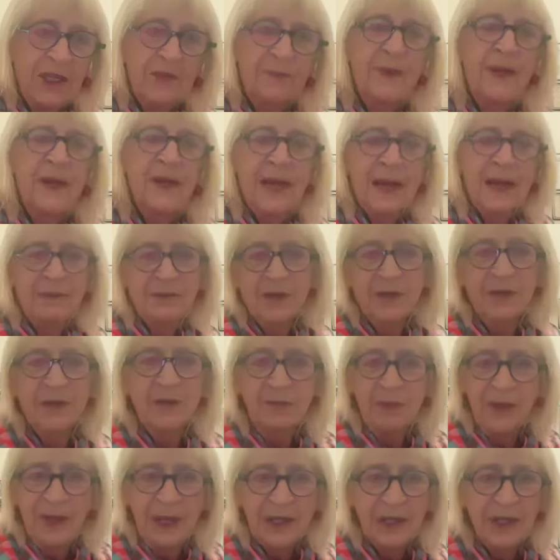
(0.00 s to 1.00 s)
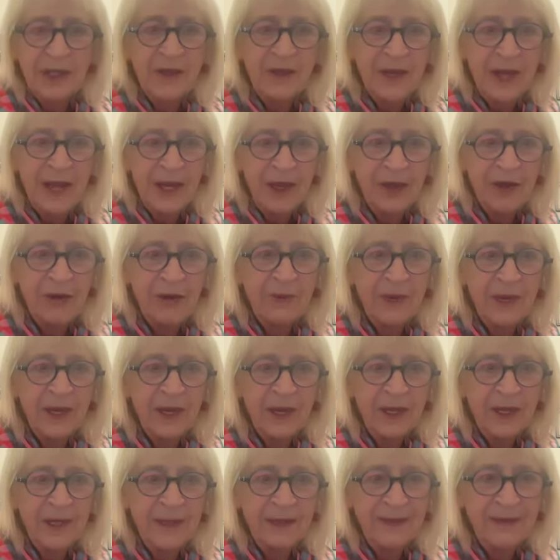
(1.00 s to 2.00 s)
been an absolute pleasure. Thank you,
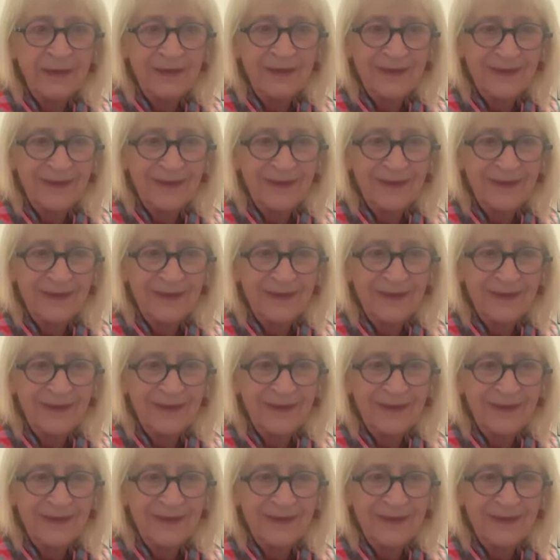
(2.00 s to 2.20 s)
Peter.